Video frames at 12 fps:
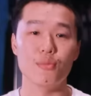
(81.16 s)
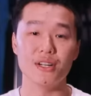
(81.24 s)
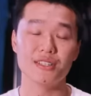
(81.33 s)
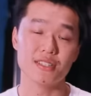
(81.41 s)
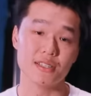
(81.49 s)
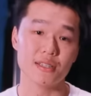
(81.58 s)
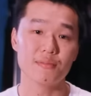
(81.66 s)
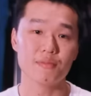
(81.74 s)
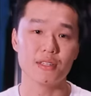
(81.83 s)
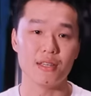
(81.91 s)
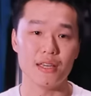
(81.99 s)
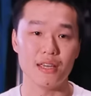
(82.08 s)
humidity
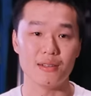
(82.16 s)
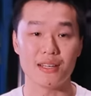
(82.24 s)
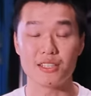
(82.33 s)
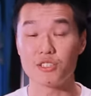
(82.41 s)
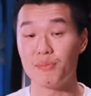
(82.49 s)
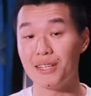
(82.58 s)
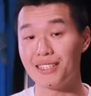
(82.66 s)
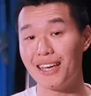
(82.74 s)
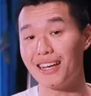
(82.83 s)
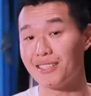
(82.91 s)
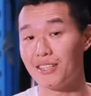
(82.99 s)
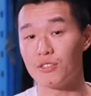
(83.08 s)
and that just means
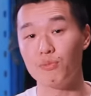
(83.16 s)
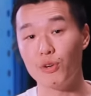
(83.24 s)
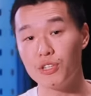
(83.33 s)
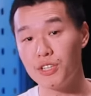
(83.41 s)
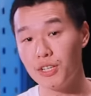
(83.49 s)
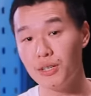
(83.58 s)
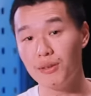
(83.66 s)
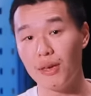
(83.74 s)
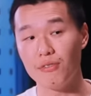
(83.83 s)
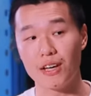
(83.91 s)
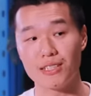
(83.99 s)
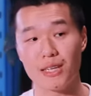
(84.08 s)
excess moisture.
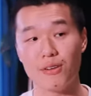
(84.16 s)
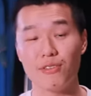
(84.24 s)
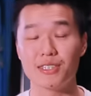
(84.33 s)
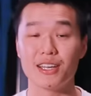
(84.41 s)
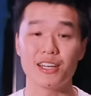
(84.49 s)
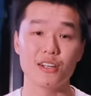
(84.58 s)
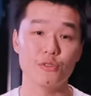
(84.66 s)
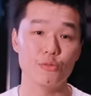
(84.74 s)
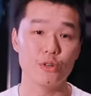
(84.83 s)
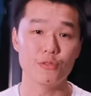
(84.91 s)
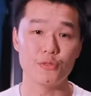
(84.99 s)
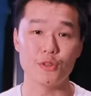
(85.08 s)
If you guys ever taken a
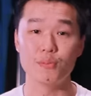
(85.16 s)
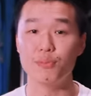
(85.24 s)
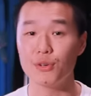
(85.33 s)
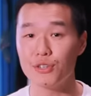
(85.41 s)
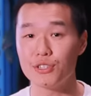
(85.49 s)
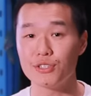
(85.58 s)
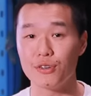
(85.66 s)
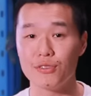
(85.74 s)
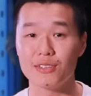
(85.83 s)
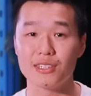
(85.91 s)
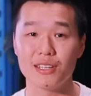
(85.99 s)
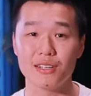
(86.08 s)
walk through the bush or
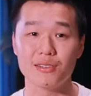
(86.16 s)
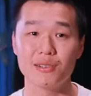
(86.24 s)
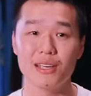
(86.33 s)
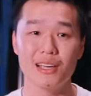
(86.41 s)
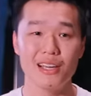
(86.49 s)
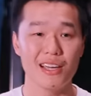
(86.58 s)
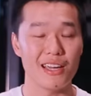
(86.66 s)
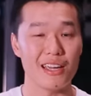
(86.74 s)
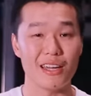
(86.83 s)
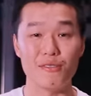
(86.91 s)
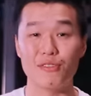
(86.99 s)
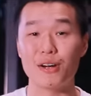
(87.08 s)
you've seen
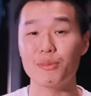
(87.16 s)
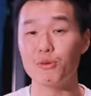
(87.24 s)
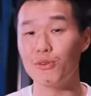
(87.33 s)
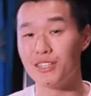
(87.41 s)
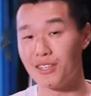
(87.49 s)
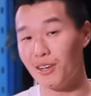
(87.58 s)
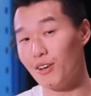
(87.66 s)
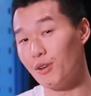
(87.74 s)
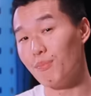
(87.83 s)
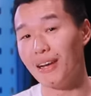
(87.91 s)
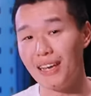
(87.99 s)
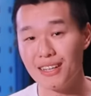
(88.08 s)
an environment where there's a lot
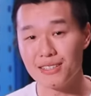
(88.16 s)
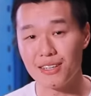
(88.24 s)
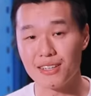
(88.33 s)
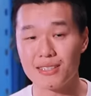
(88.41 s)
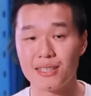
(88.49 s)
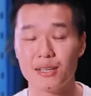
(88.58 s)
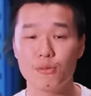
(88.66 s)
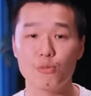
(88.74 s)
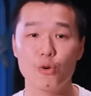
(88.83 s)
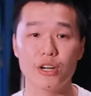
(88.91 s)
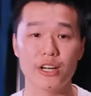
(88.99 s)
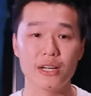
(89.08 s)
of plants, you can see
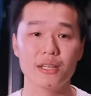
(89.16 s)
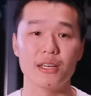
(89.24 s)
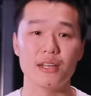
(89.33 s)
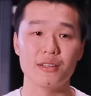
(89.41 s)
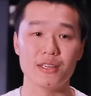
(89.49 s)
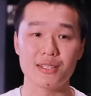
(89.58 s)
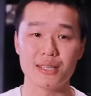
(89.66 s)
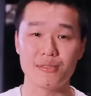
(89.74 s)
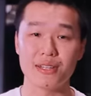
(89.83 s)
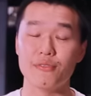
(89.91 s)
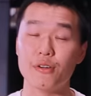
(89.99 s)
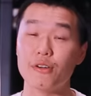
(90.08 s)
water and you can see
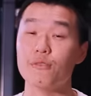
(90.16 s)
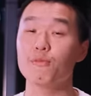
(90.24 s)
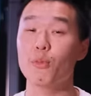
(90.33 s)
that they're very